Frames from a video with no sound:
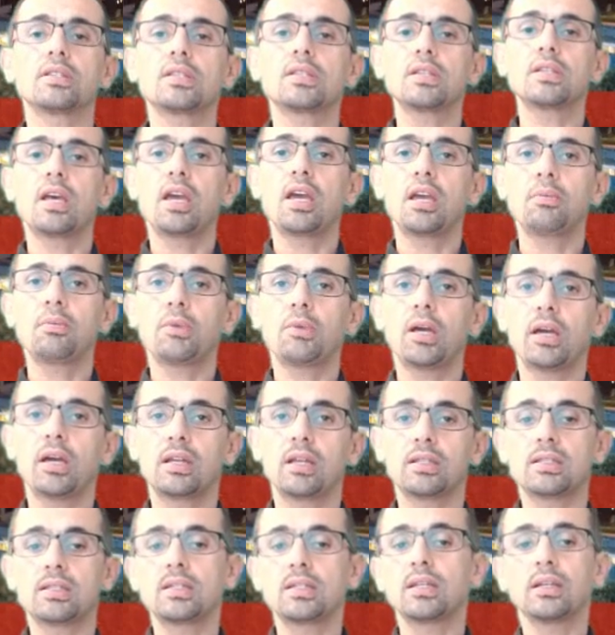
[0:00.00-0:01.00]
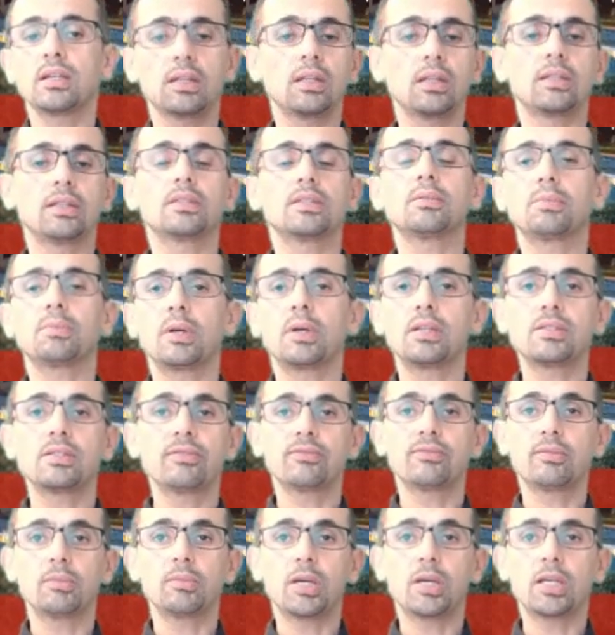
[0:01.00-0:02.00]
the same, and a single enterprise
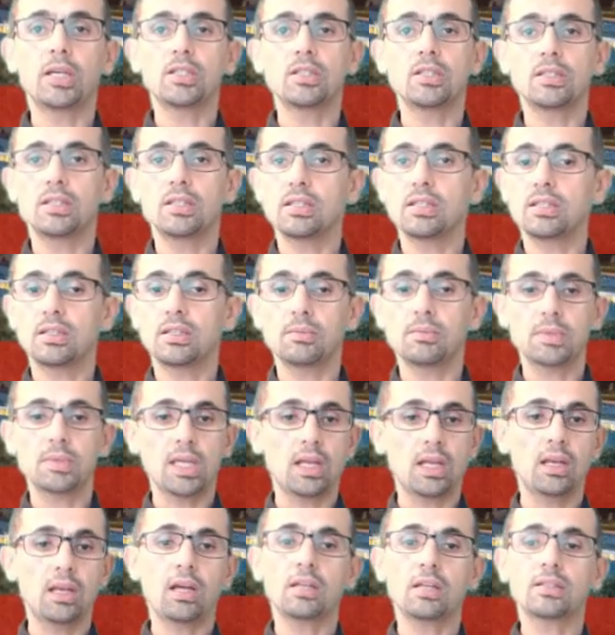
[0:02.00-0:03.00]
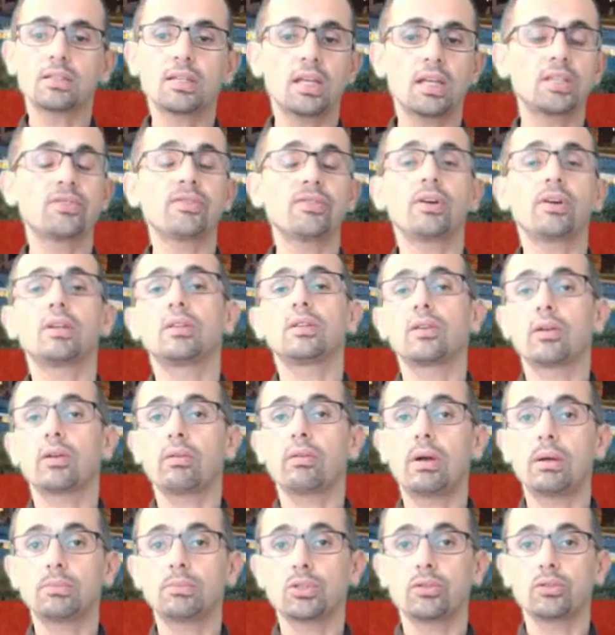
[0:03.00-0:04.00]
information systems cannot satisfy the
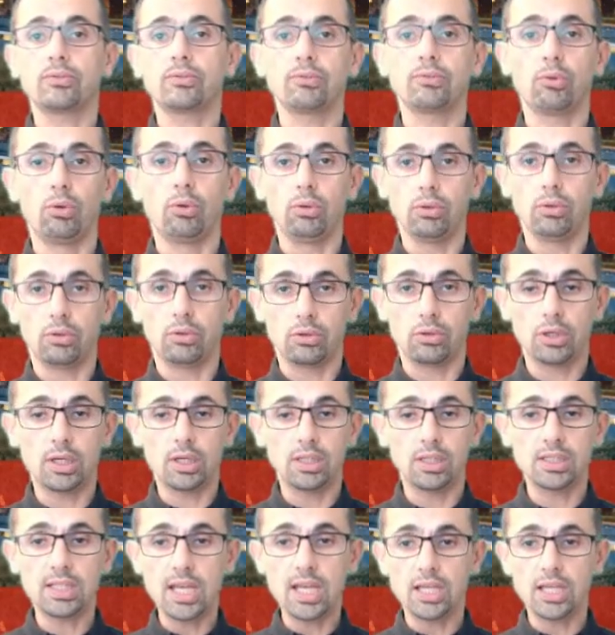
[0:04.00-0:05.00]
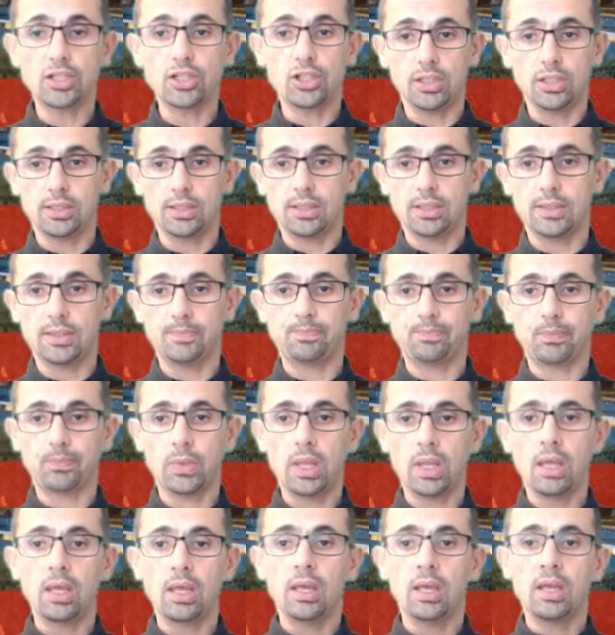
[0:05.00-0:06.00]
requirements of all organizations.
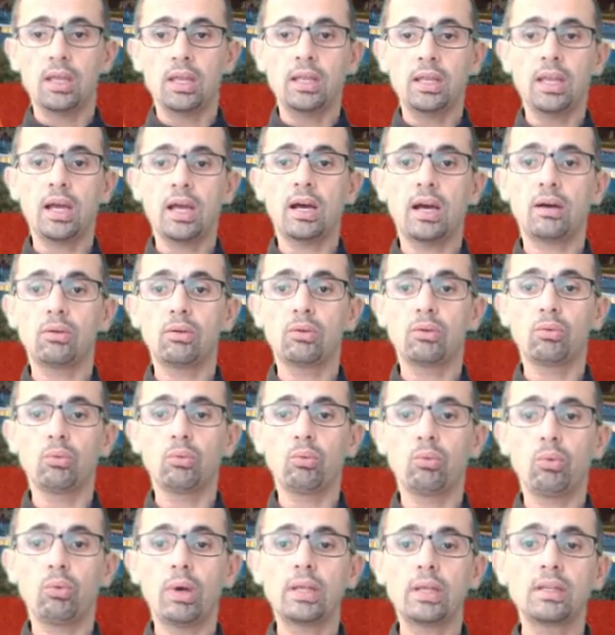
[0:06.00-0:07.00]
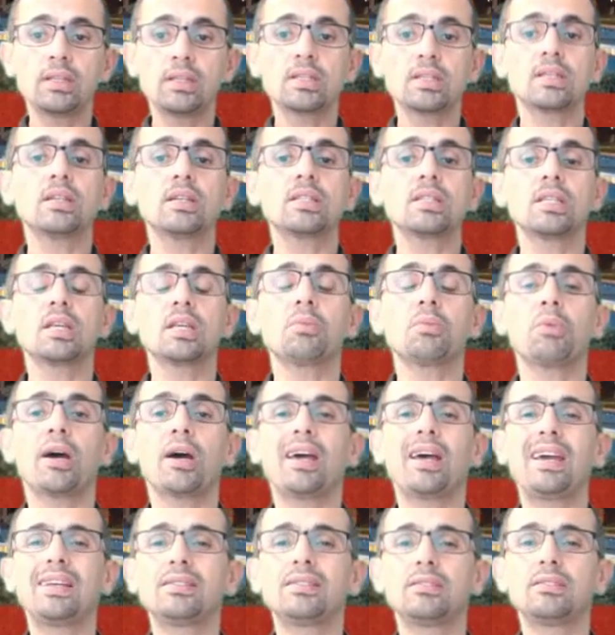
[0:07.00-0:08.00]
Now, when discussing
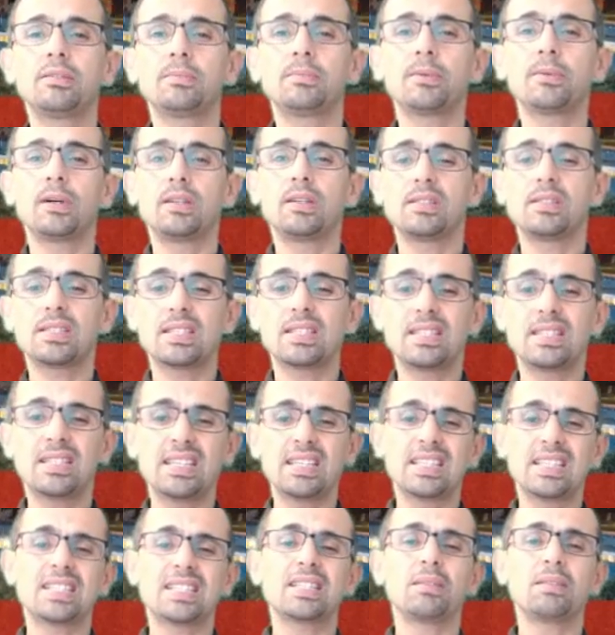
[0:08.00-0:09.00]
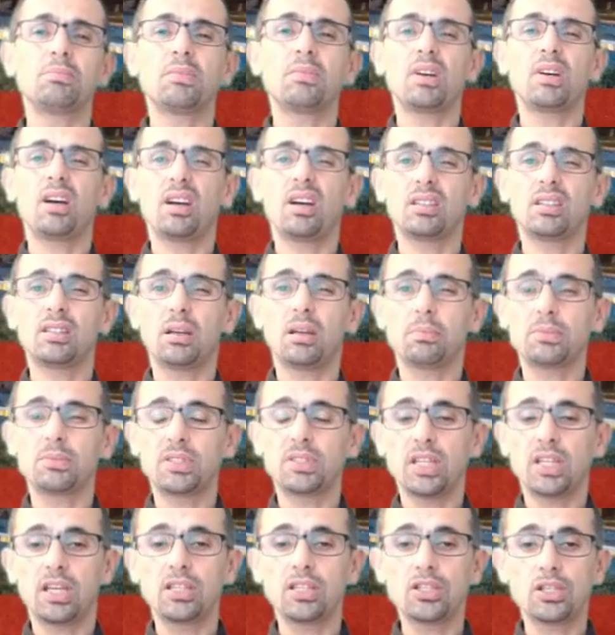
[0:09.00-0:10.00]
about enterprise system
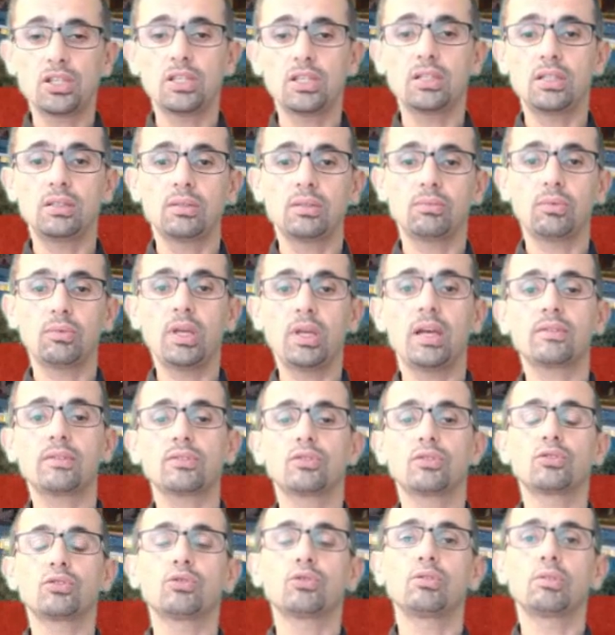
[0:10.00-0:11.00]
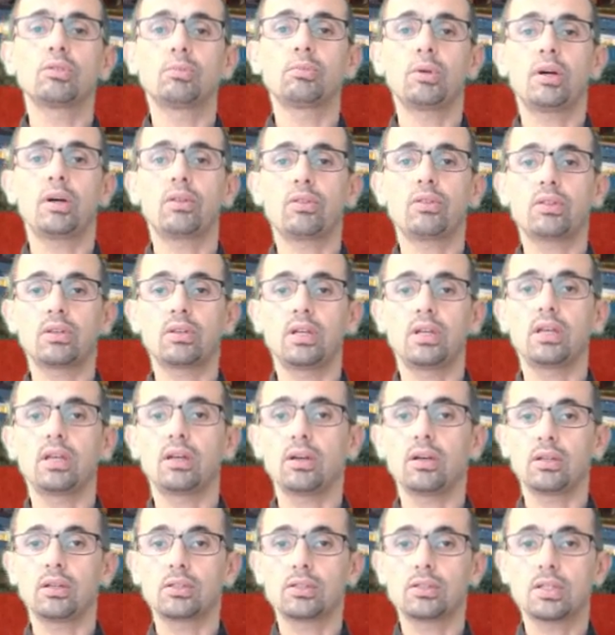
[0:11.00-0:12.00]
adaptation, we have to talk about three
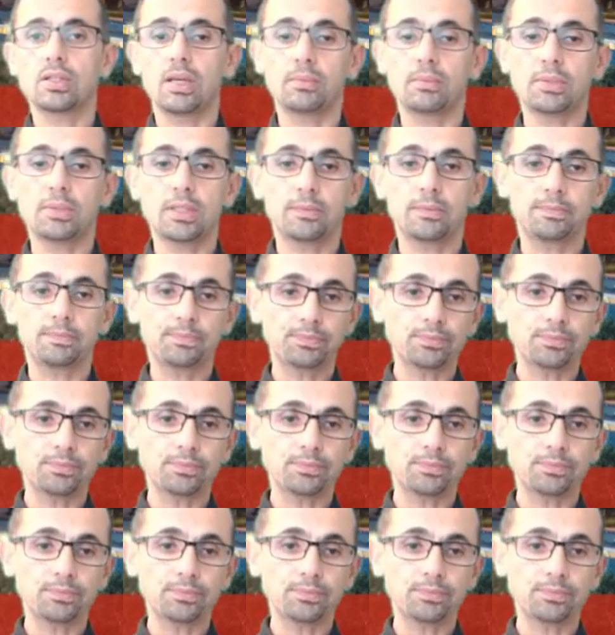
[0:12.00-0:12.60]
concepts: